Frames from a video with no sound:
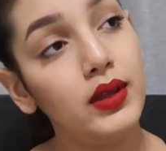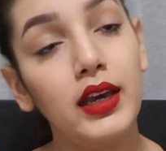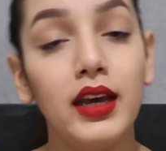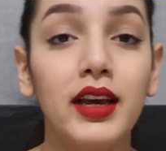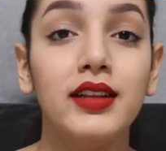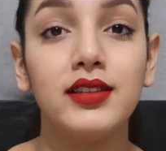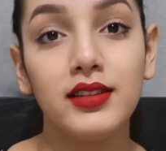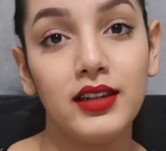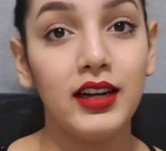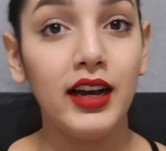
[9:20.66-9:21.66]
it's
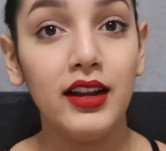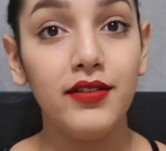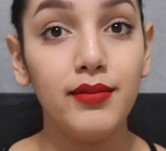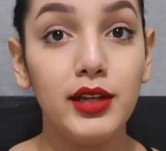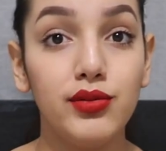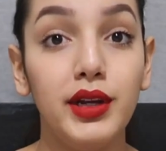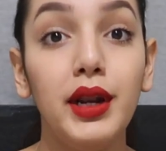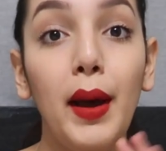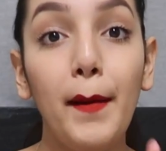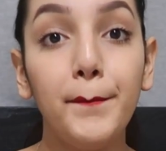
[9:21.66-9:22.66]
kind of in between.